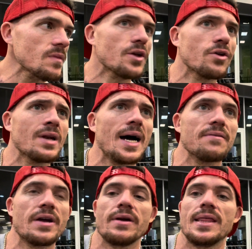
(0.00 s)
you're not
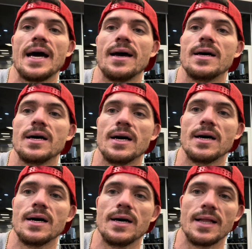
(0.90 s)
very
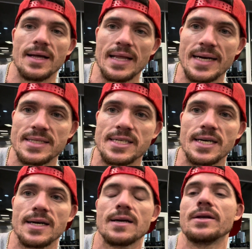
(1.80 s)

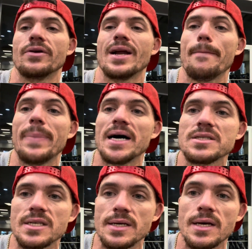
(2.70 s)
elastic, you're not
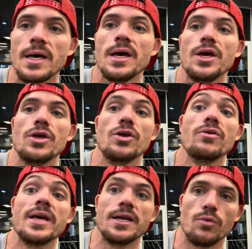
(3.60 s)
bouncy, you
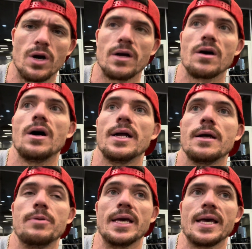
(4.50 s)
need to work on
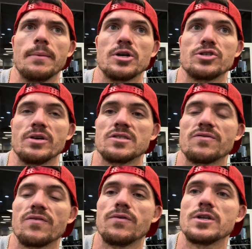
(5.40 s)
being able to
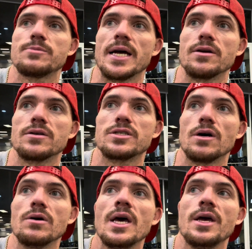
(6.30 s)
transfer force better.
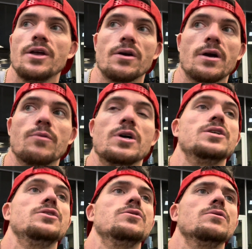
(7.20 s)
So you're going to want
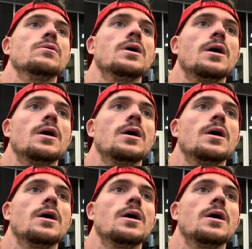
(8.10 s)
to do